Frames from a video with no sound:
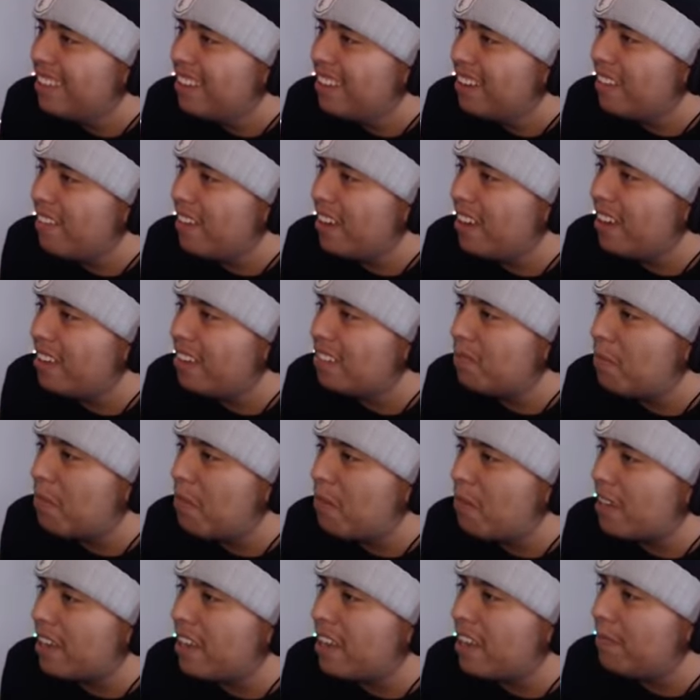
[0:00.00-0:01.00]
Why is
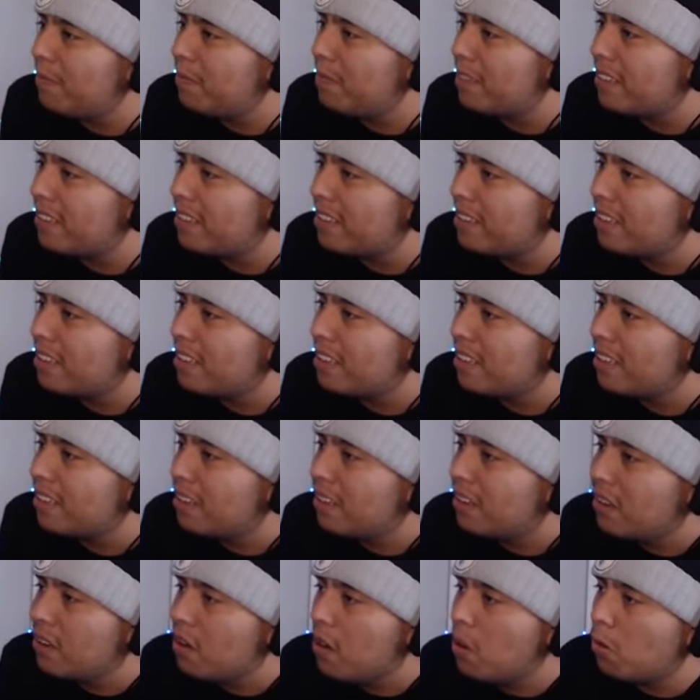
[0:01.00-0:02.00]
bro camping?
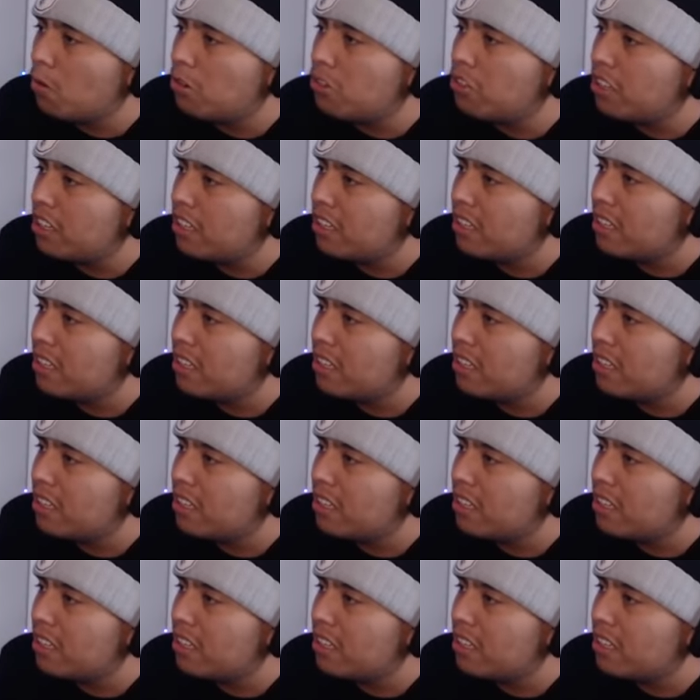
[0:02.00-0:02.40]
Oh shit.